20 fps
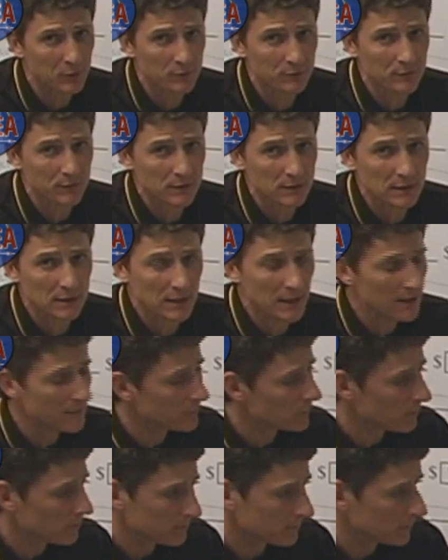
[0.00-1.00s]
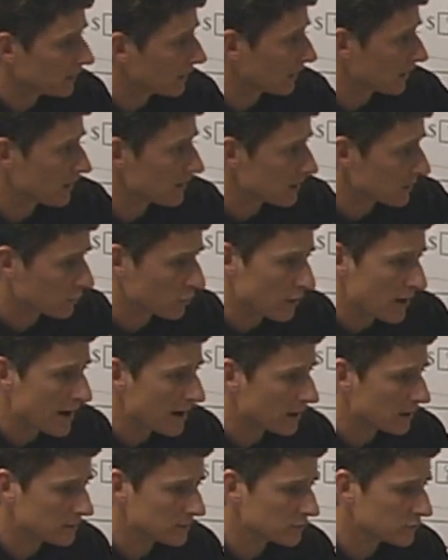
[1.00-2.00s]
perfectly level. A
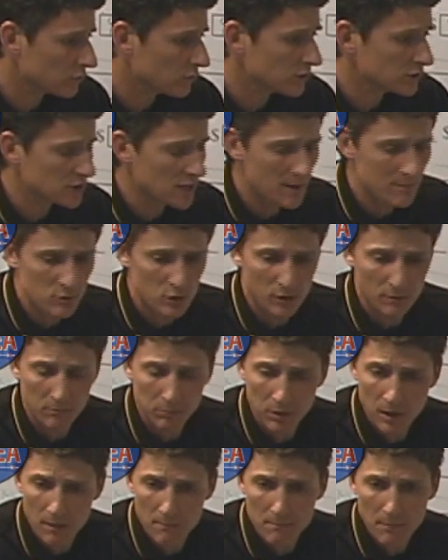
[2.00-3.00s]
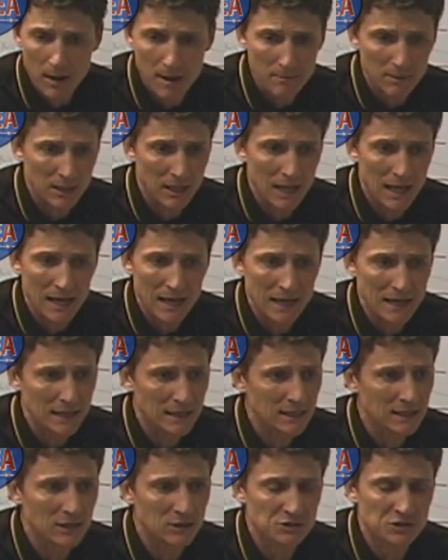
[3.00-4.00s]
crack on the door jamb, you can plumb bob a
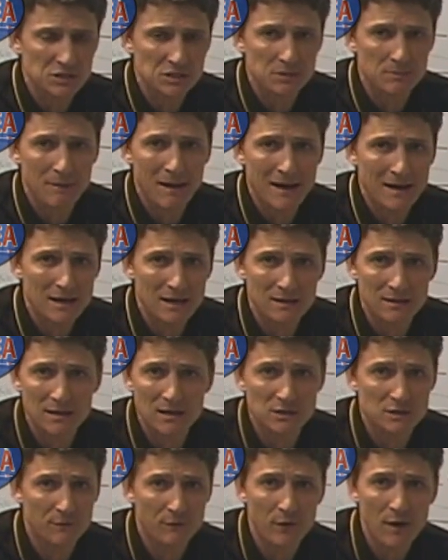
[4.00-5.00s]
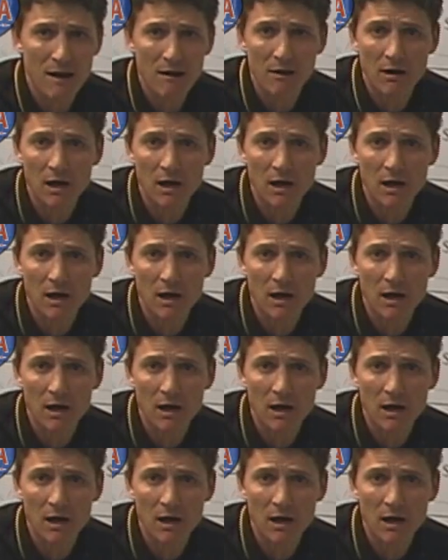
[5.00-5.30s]
line. There's just about anything. If you're out